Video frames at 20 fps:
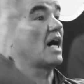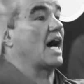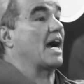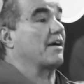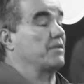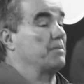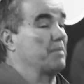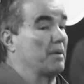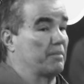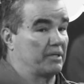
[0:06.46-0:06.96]
I
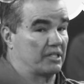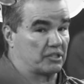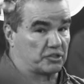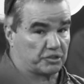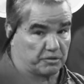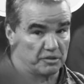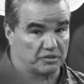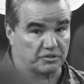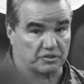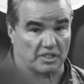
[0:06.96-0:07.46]
remember
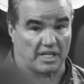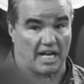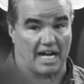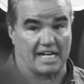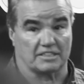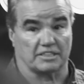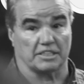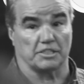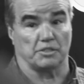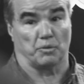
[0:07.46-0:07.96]
this rooster
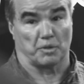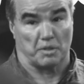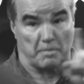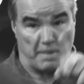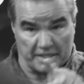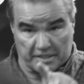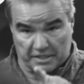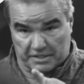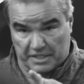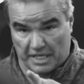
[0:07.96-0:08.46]
guy said, you wanna make the